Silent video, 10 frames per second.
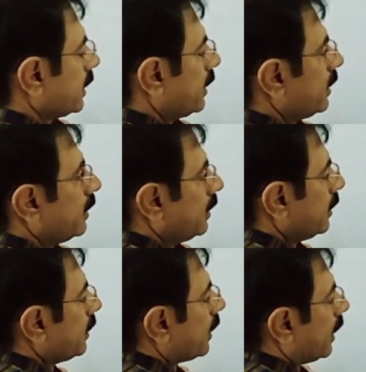cell
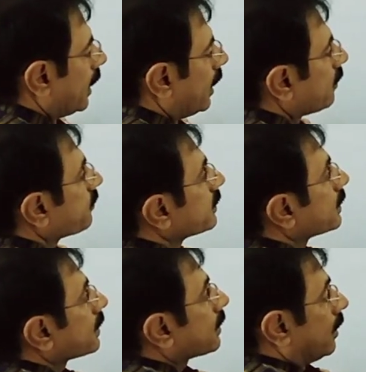of
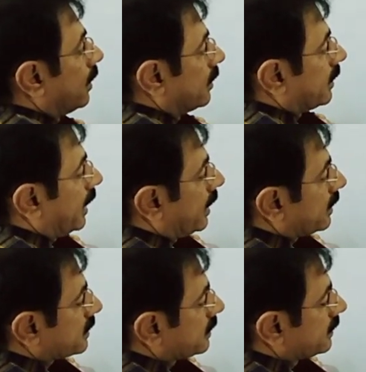the
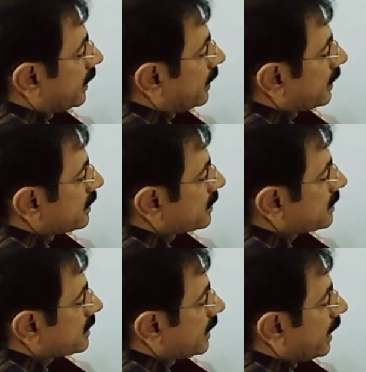cortex, that
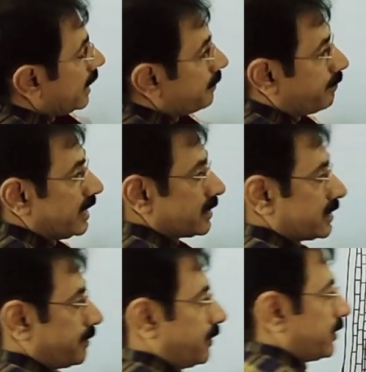is cell B.
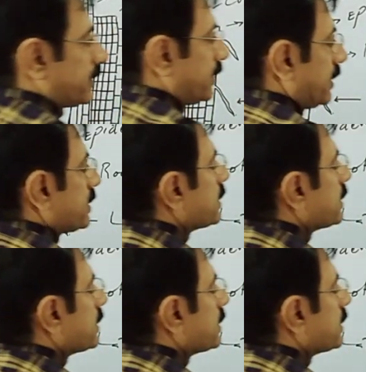Suppose this